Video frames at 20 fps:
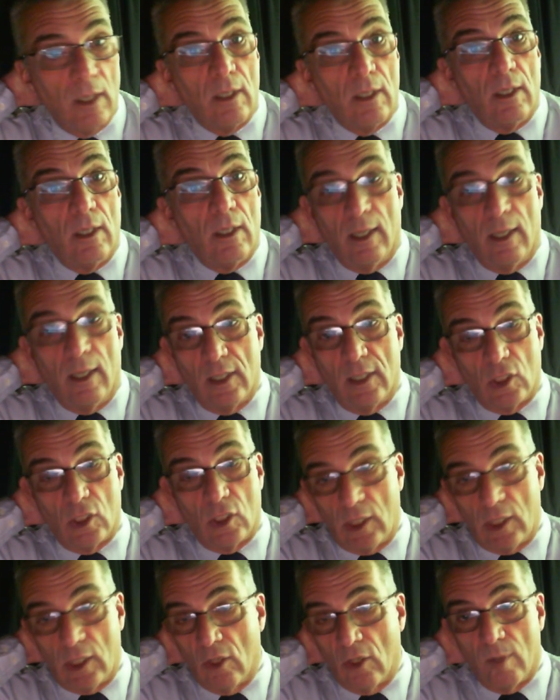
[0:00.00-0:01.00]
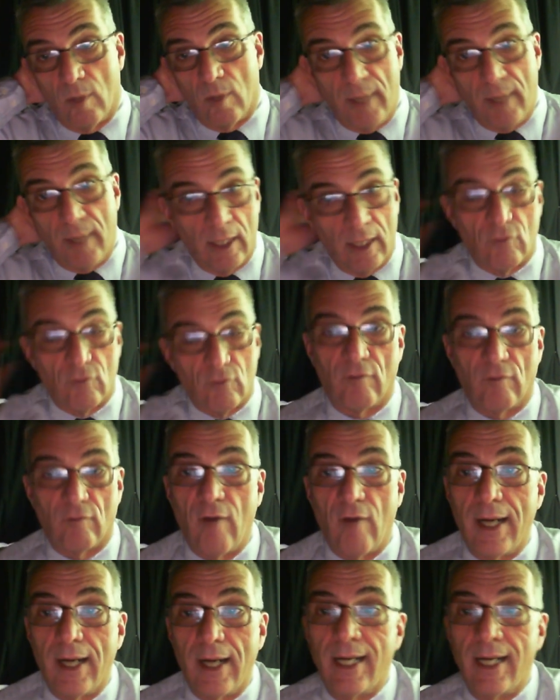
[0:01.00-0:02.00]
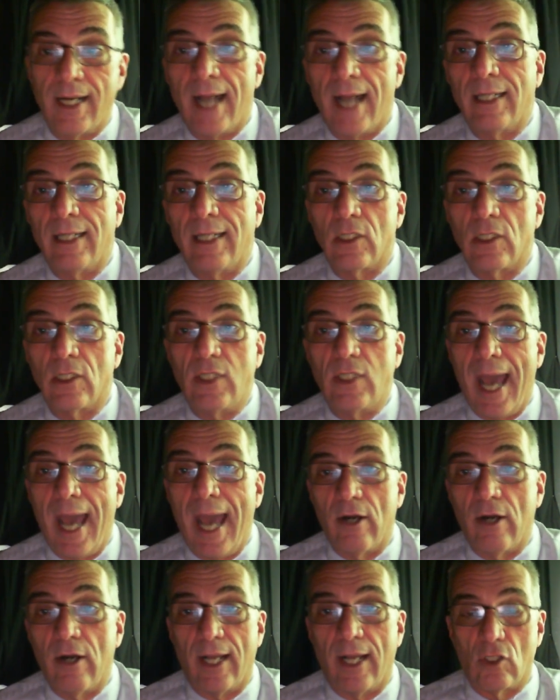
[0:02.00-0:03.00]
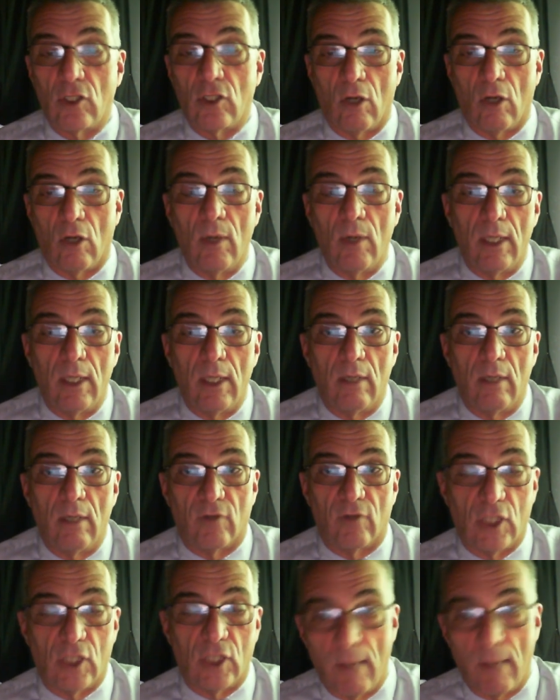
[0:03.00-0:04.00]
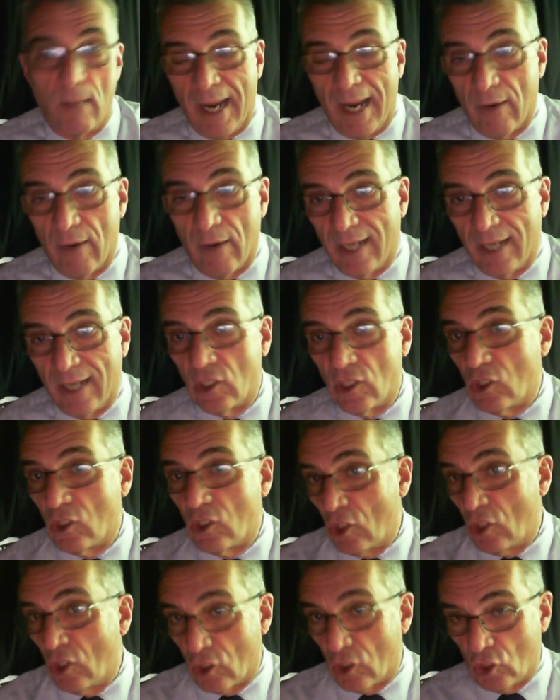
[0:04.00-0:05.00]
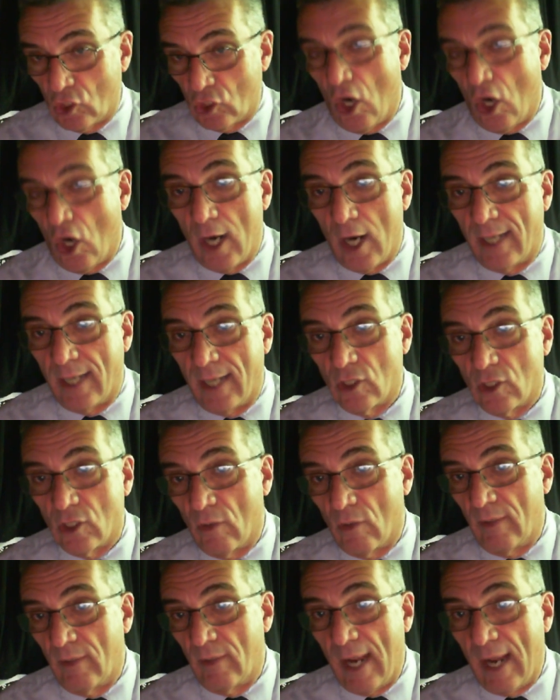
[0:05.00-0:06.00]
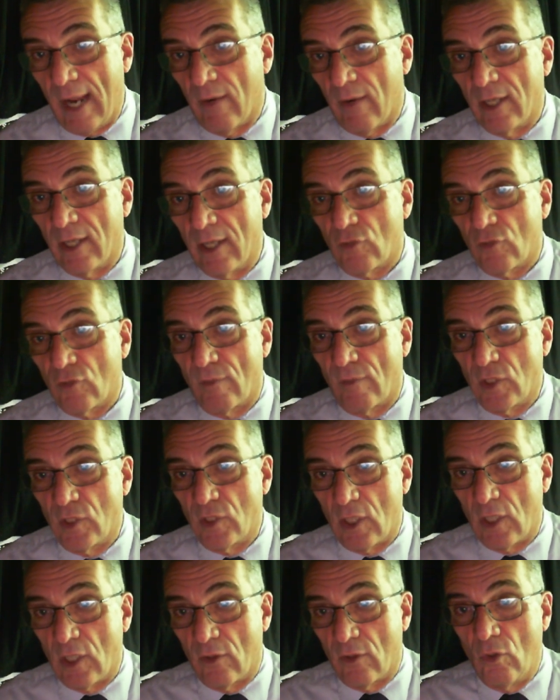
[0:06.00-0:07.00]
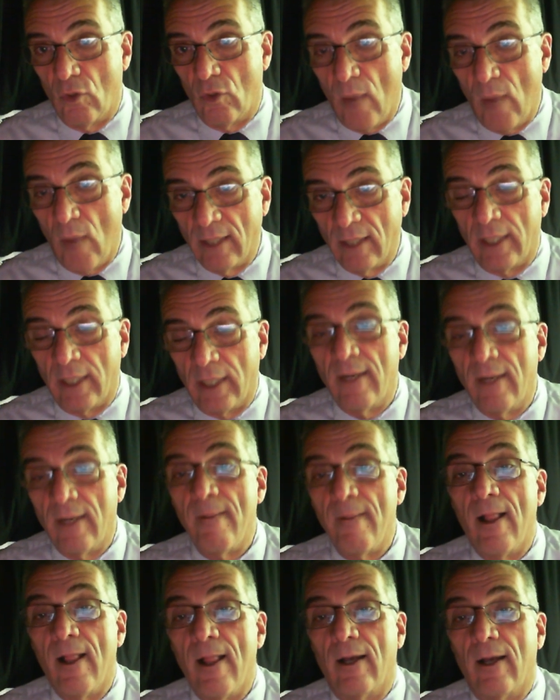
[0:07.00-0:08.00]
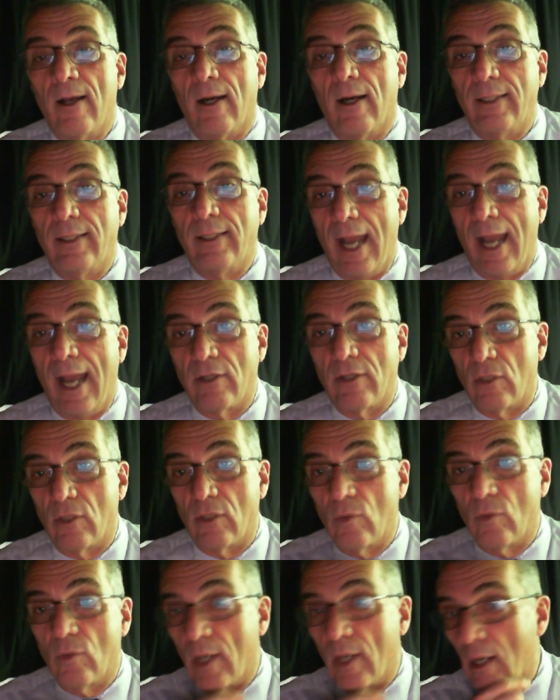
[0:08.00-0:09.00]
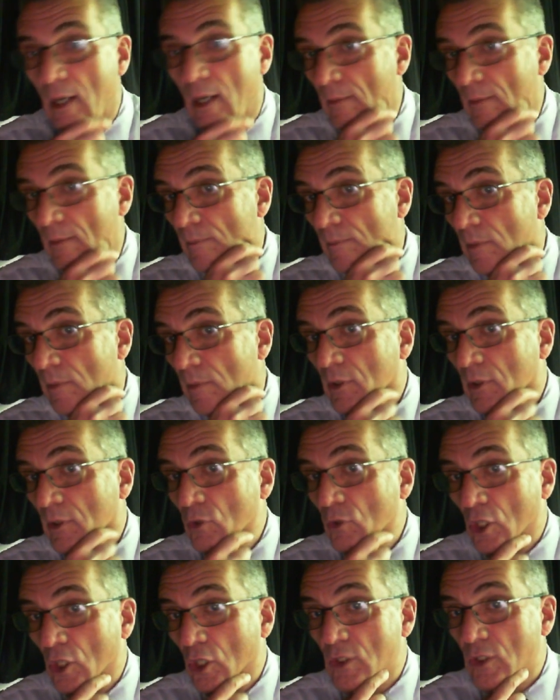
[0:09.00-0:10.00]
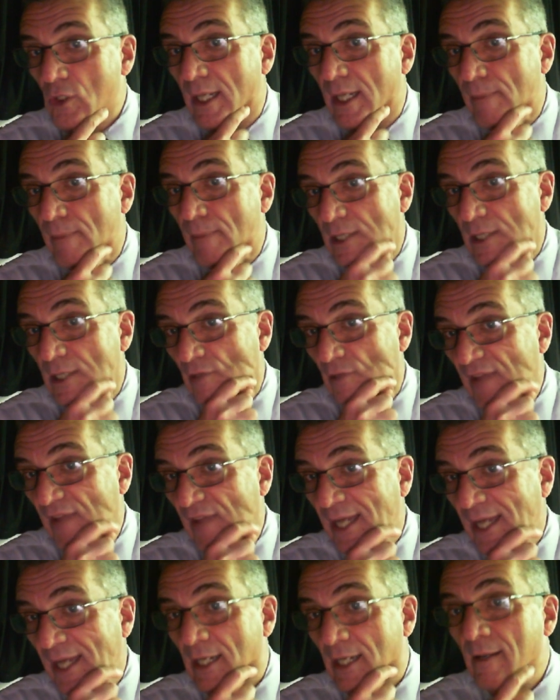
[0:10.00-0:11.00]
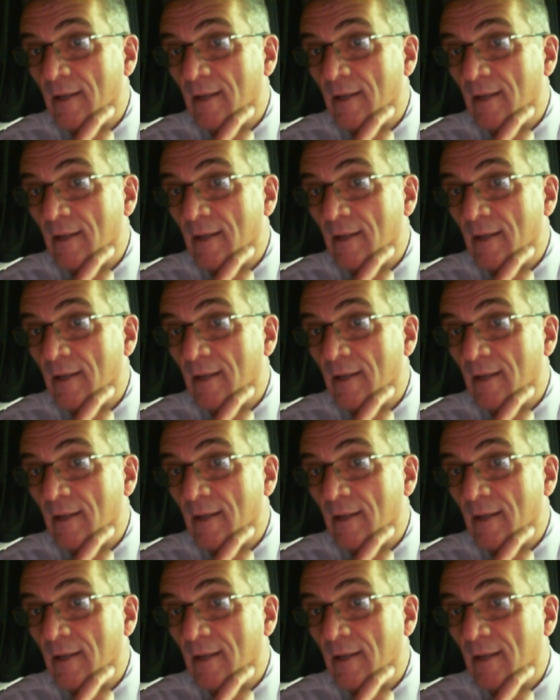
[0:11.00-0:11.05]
now this is the Europeans for Friday night into Saturday. So for some areas, it's just starting. So in areas from southern New England uh, down to uh, New Jersey and Pennsylvania,